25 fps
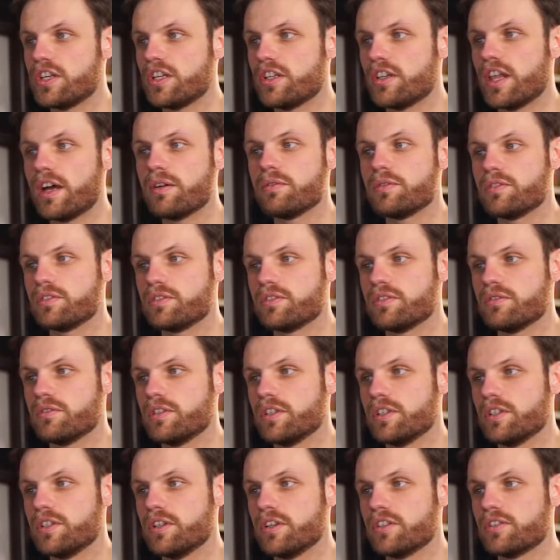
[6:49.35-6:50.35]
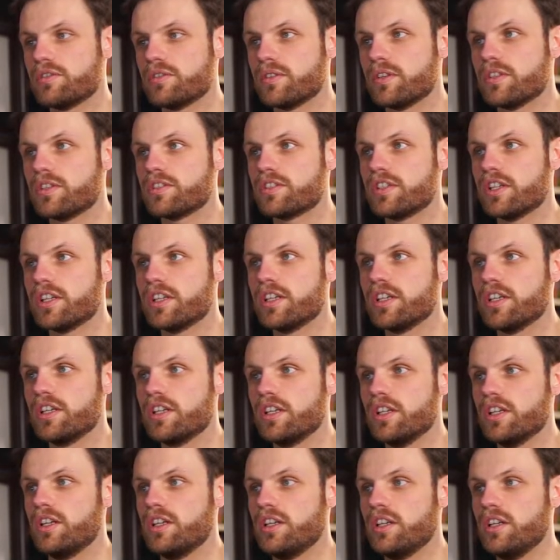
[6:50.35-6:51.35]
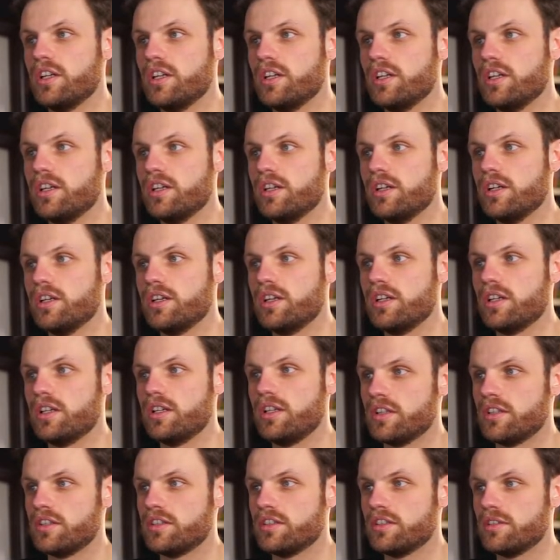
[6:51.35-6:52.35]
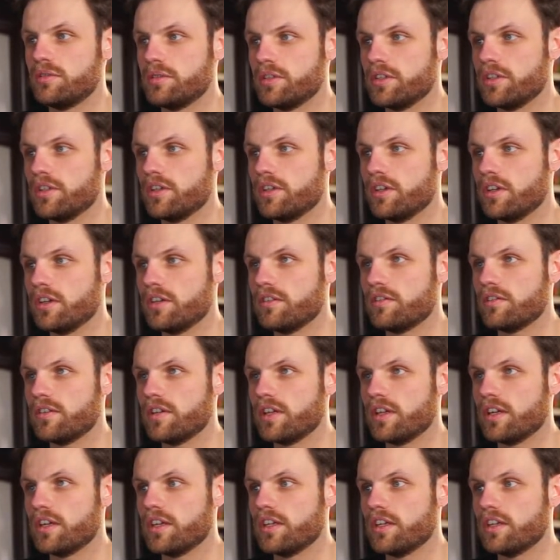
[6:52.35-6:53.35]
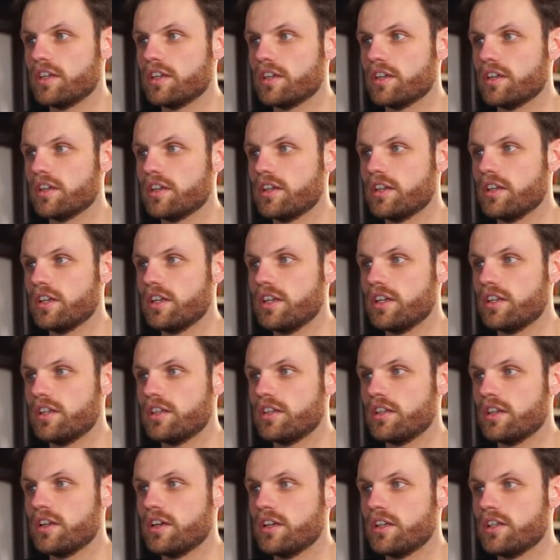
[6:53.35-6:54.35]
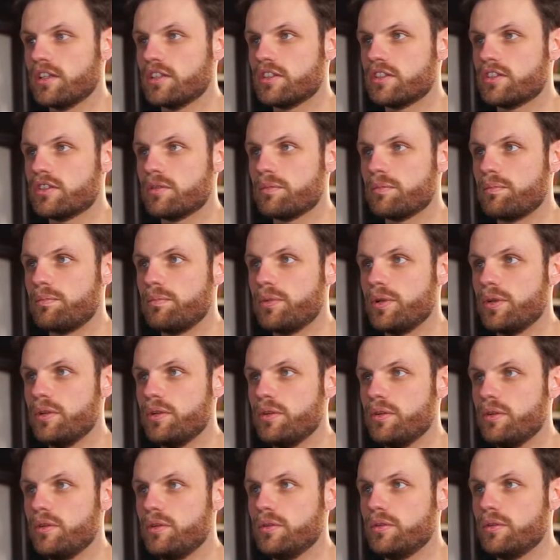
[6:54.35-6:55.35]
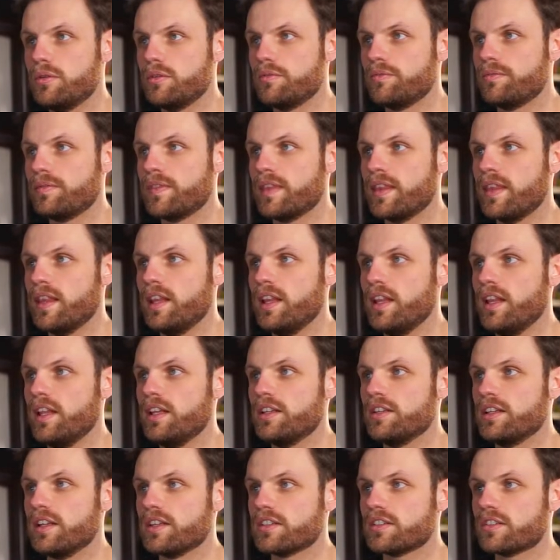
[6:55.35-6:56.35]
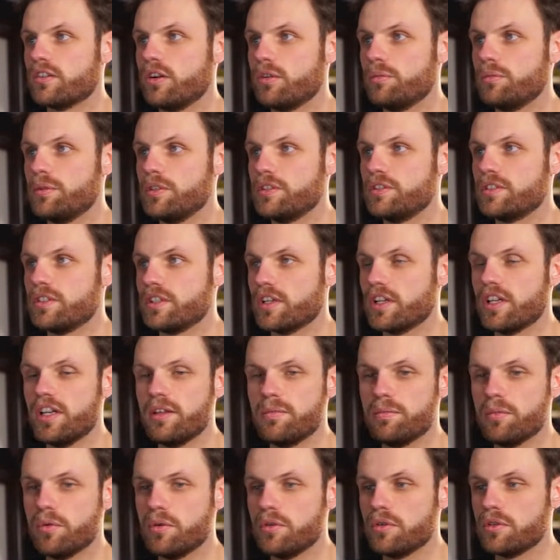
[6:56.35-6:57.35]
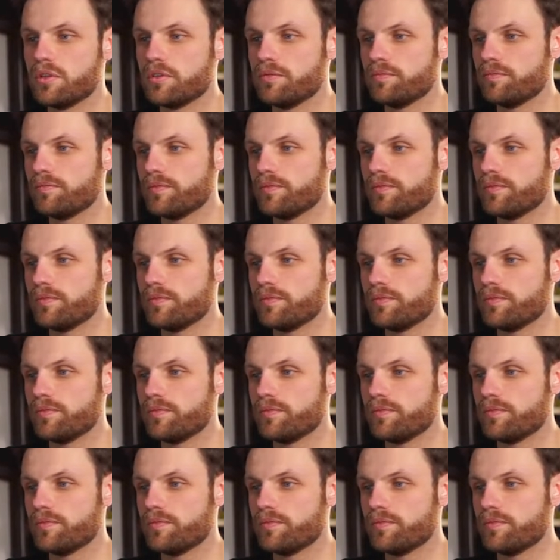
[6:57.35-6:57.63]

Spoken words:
That one's a really nice one actually. So we could go for like a nice blue. That's copied to the clipboard.